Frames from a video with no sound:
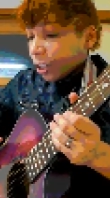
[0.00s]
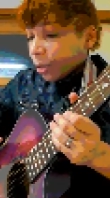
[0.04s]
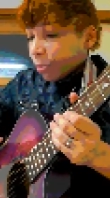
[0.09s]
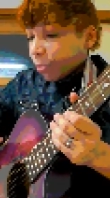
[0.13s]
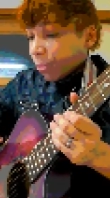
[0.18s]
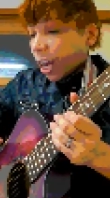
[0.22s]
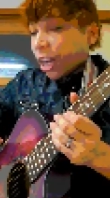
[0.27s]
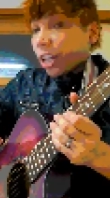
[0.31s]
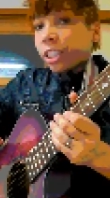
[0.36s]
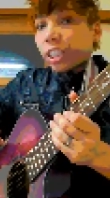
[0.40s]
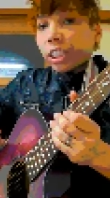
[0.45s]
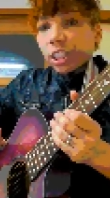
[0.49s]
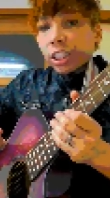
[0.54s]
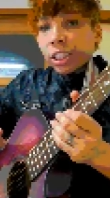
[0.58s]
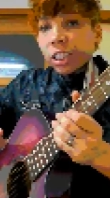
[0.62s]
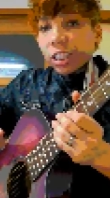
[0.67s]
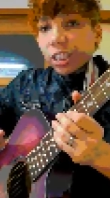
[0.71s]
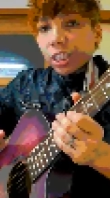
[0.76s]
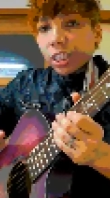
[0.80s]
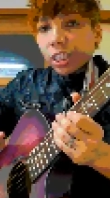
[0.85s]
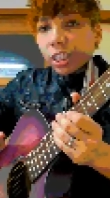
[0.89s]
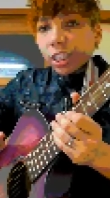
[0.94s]

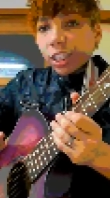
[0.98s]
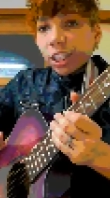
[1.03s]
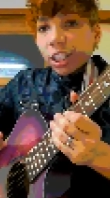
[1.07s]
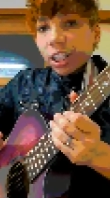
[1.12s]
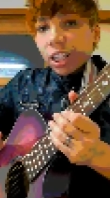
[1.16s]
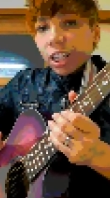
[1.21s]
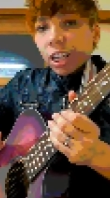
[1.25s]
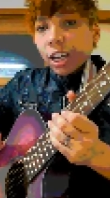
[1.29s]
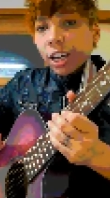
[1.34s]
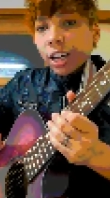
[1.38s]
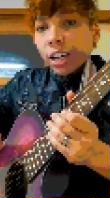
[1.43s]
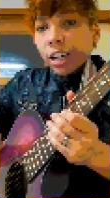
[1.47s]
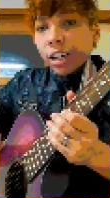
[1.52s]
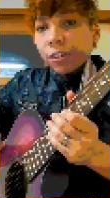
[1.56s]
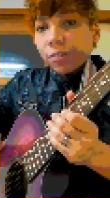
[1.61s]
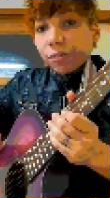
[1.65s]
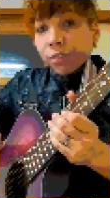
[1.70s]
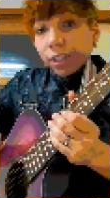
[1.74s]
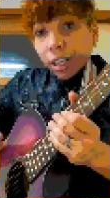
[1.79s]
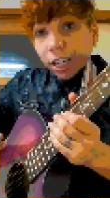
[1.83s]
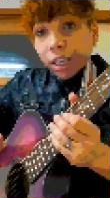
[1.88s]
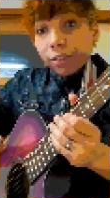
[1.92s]
patience uh,
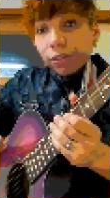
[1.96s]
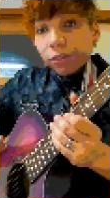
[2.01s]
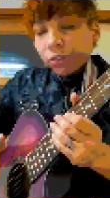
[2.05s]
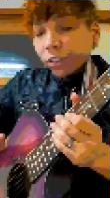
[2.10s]
and